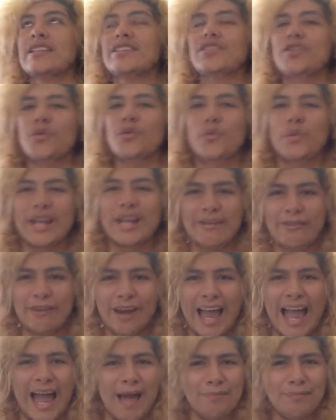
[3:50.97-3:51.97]
So, whatever
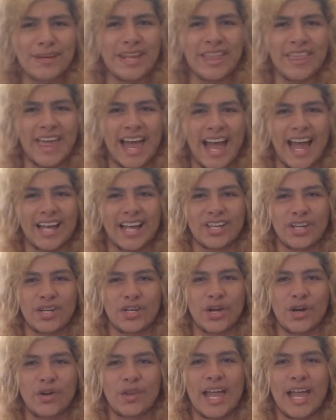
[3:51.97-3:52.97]
happened to
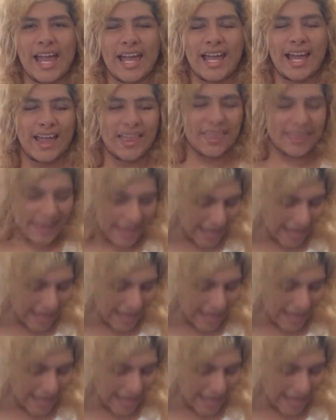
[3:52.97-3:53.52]
that, Like,